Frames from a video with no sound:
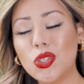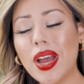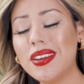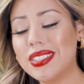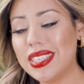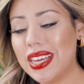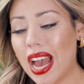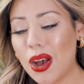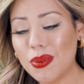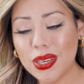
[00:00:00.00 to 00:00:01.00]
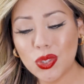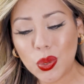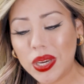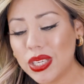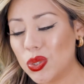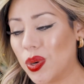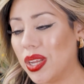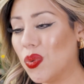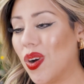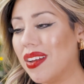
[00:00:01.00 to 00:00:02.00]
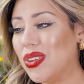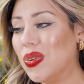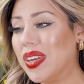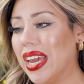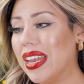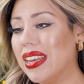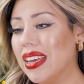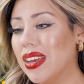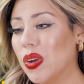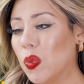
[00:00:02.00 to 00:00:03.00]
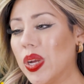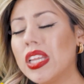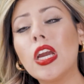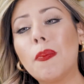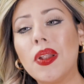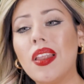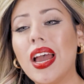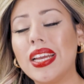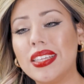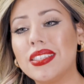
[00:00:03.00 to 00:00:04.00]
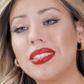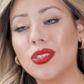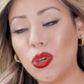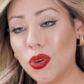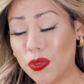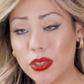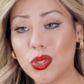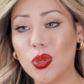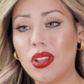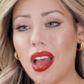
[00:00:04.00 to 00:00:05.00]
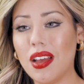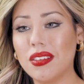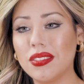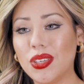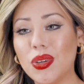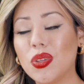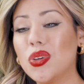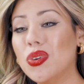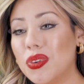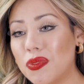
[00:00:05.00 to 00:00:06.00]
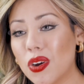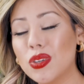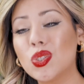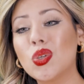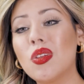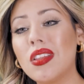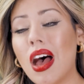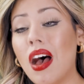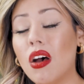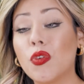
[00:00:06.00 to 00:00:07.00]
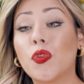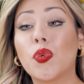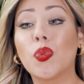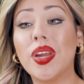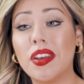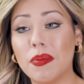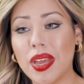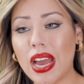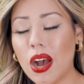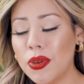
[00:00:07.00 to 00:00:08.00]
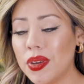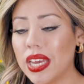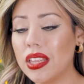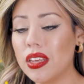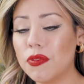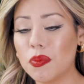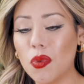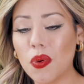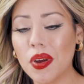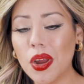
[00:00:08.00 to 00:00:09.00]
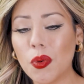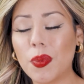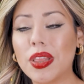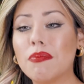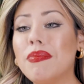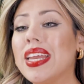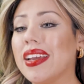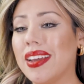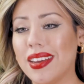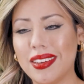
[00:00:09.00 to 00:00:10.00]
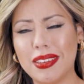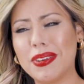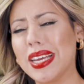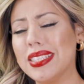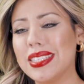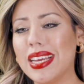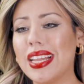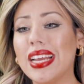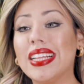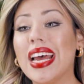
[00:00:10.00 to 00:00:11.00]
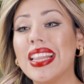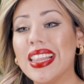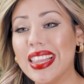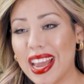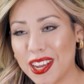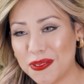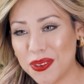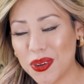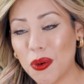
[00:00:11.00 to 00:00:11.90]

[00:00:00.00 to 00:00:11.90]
try to see how in 2021 you can really apply this universal law. The universal law of rhythm, and how you can live a more rhythmic, if I could say like that, life,